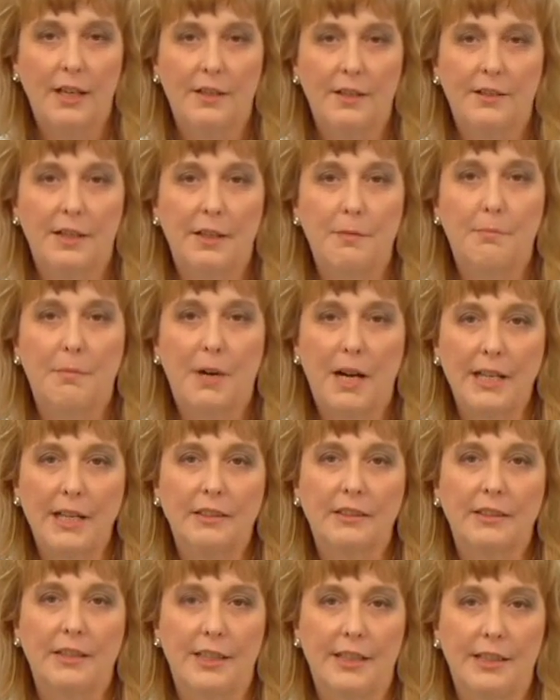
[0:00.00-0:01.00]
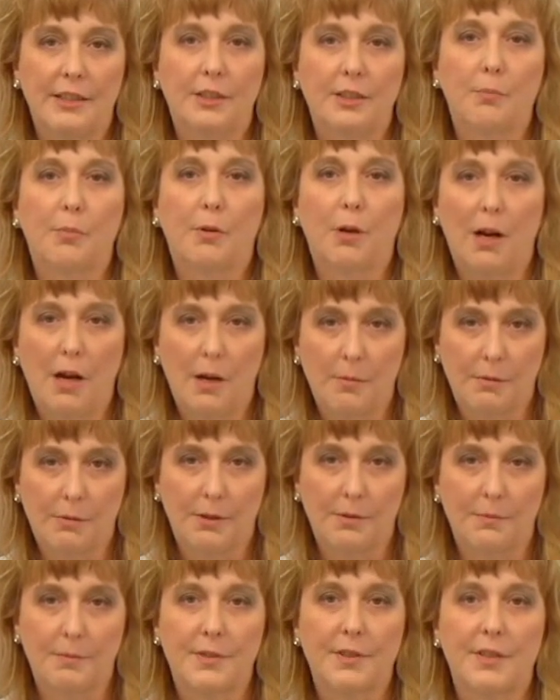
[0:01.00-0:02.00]
that might lead to
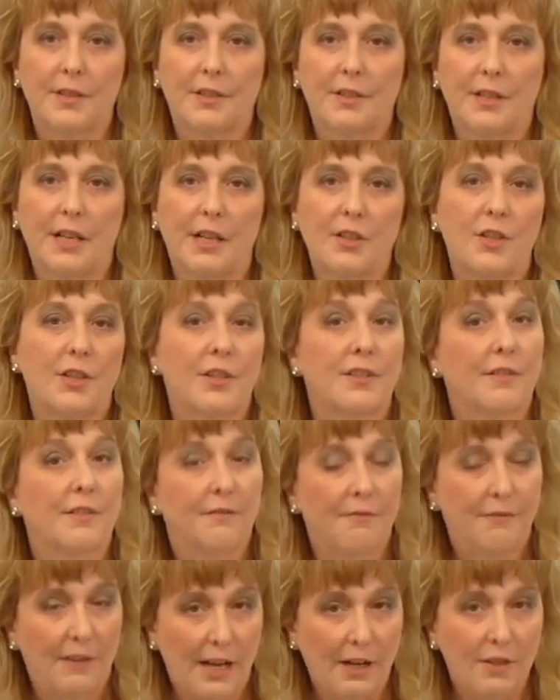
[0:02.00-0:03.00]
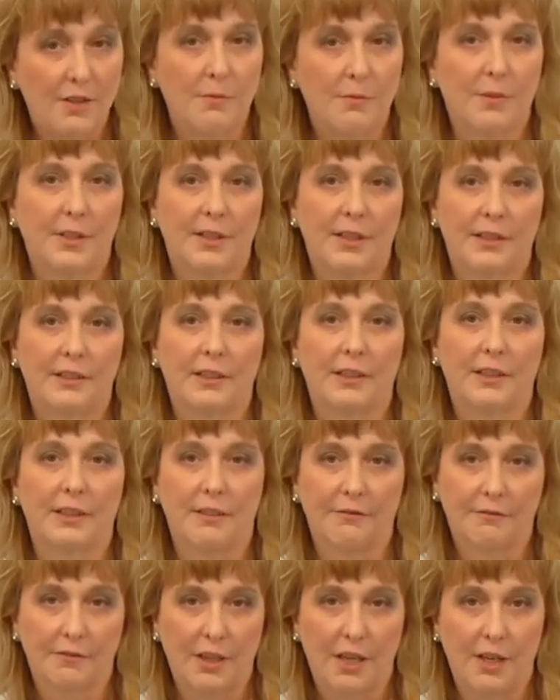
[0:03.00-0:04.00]
problems such as infection within the
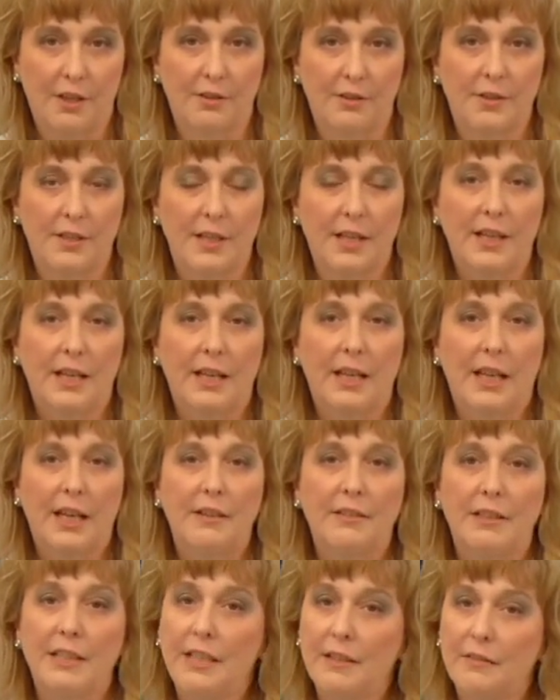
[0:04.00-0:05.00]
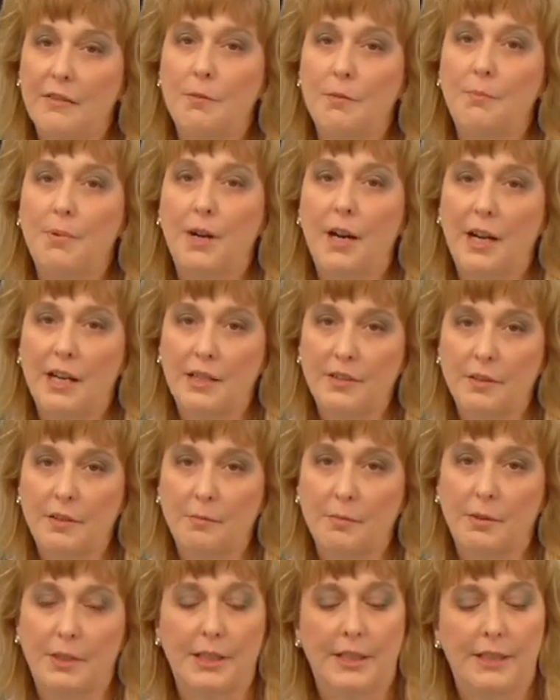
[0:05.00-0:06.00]
lymph nodes and even
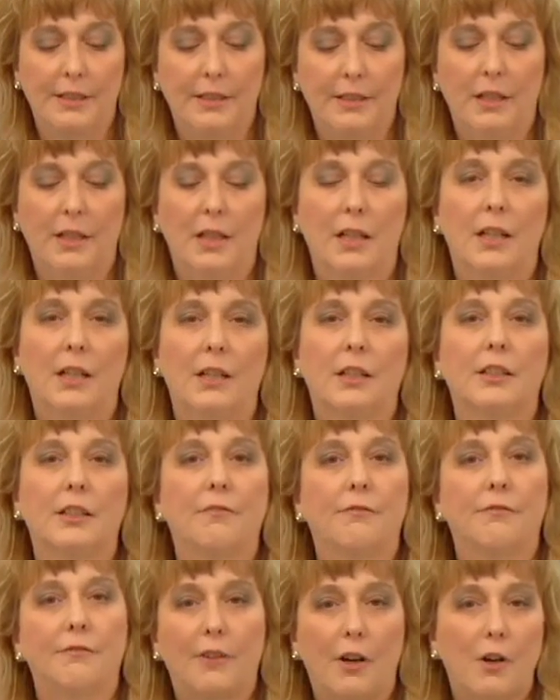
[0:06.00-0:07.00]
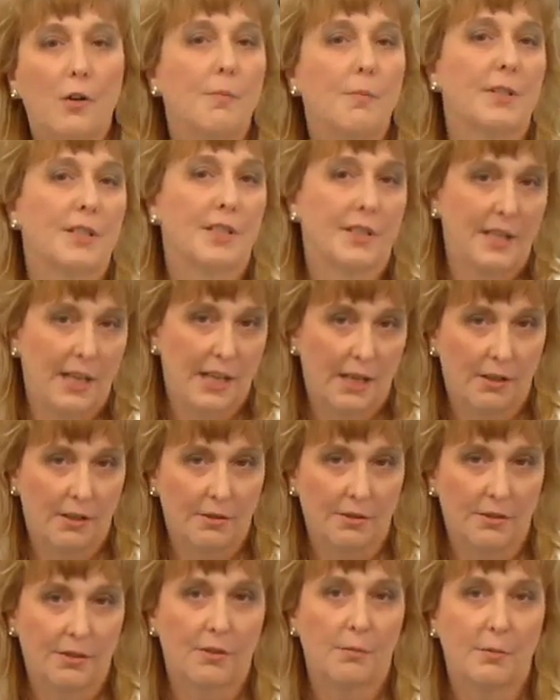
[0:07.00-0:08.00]
possibly lymphoma
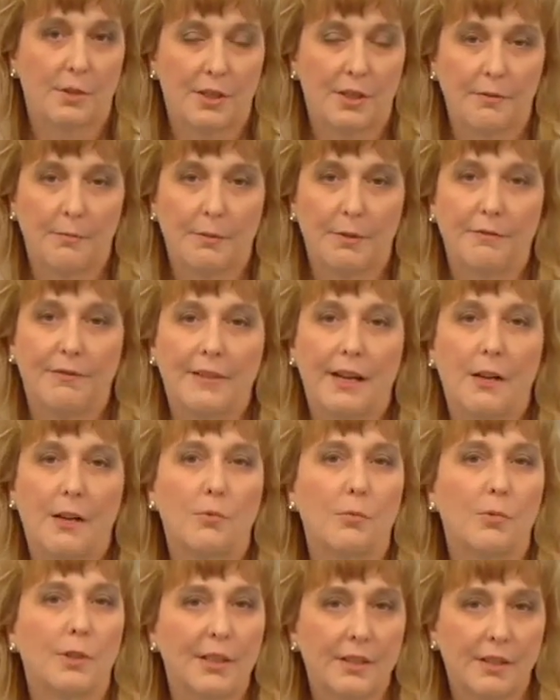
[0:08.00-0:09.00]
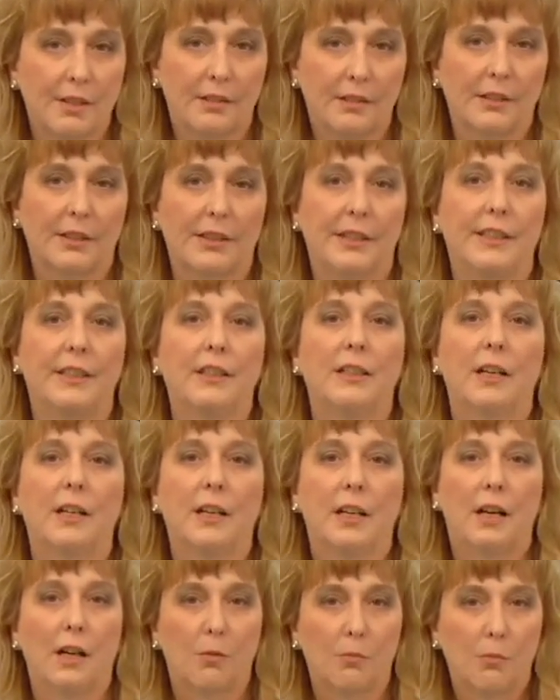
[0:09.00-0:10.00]
cells, which have been found recently
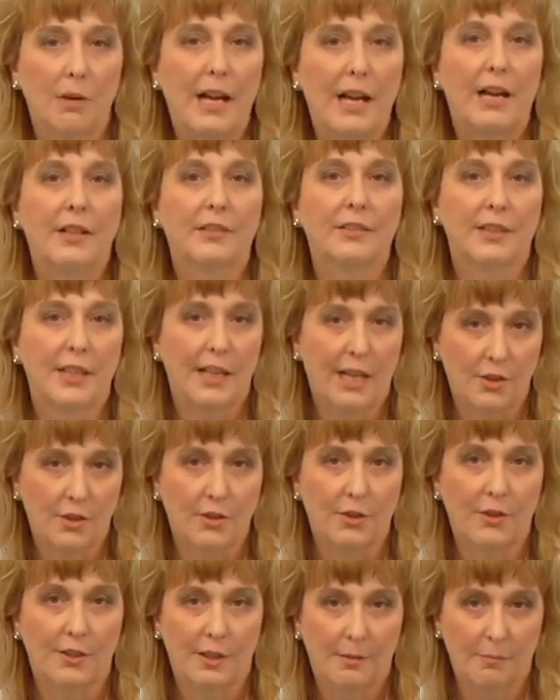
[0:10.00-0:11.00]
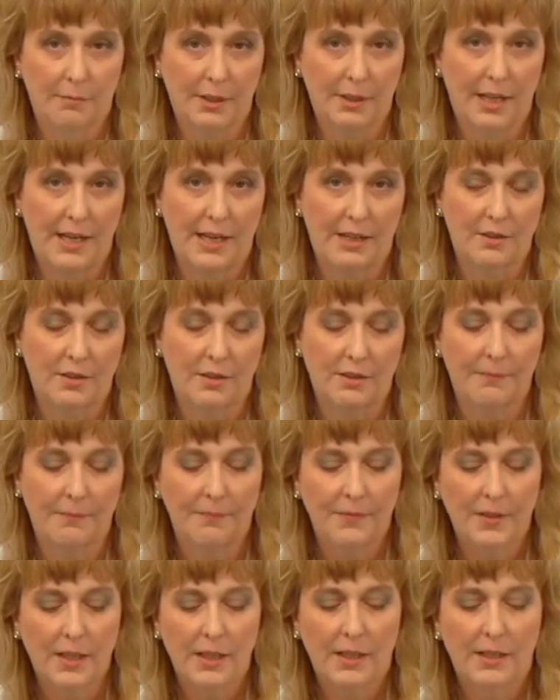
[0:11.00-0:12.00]
around textured implants.
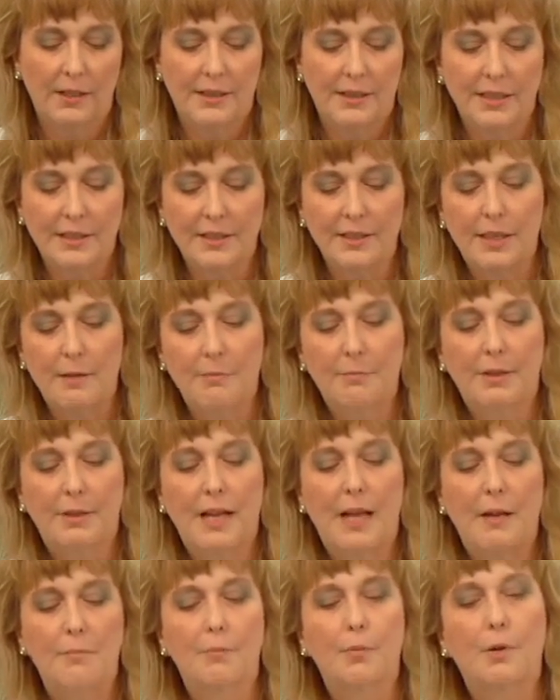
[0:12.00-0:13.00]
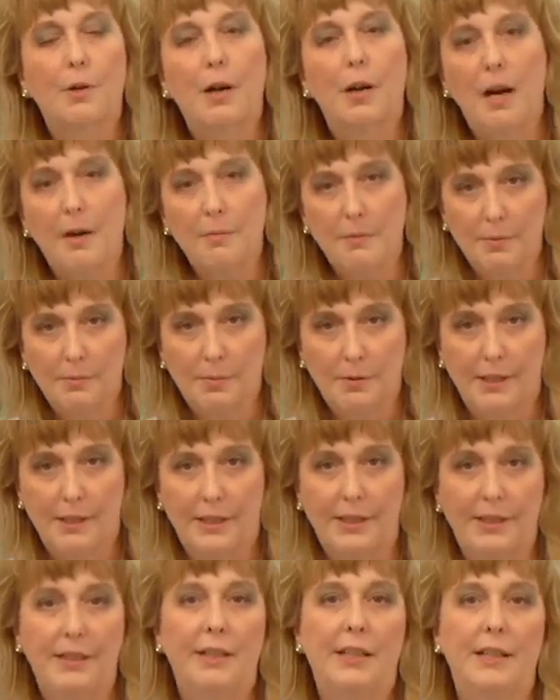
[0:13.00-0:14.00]
This implant
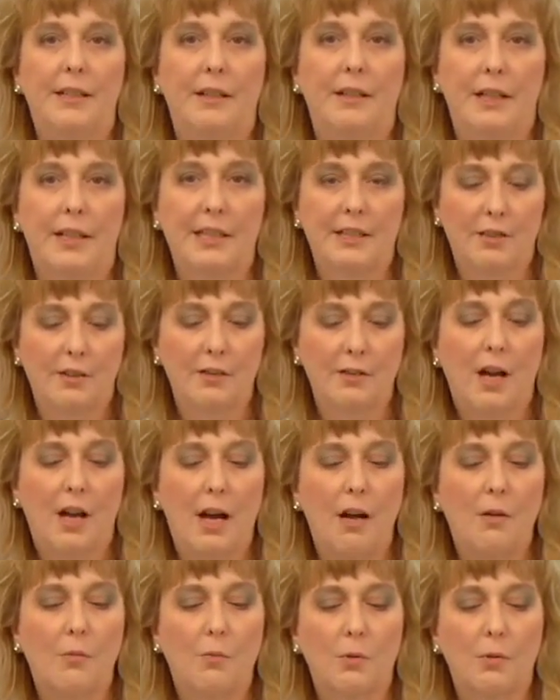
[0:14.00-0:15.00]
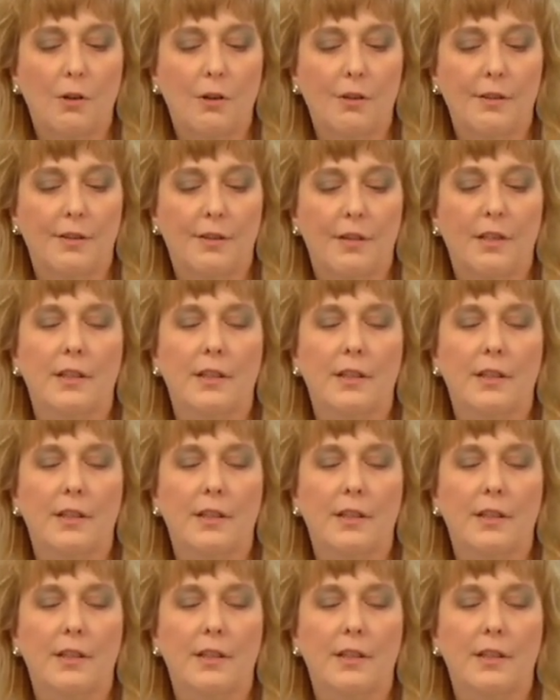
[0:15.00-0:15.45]
probably is not worth